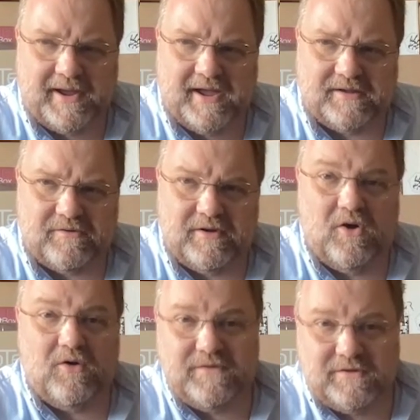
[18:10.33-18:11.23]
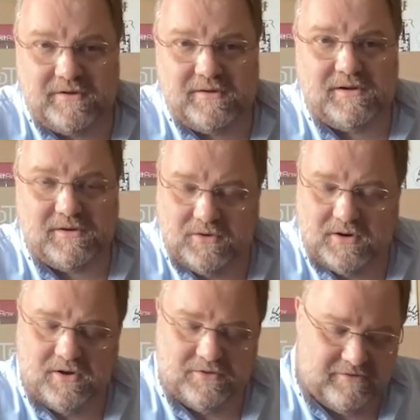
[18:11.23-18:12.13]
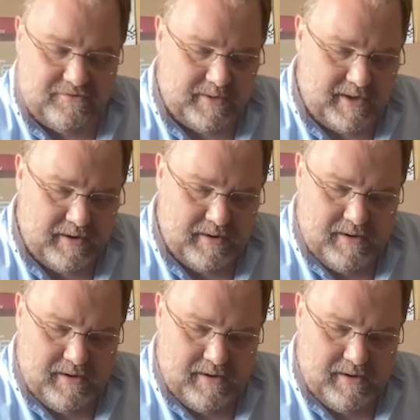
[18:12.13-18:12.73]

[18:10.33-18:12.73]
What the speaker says: category. Obviously, you need a good cartridge with that.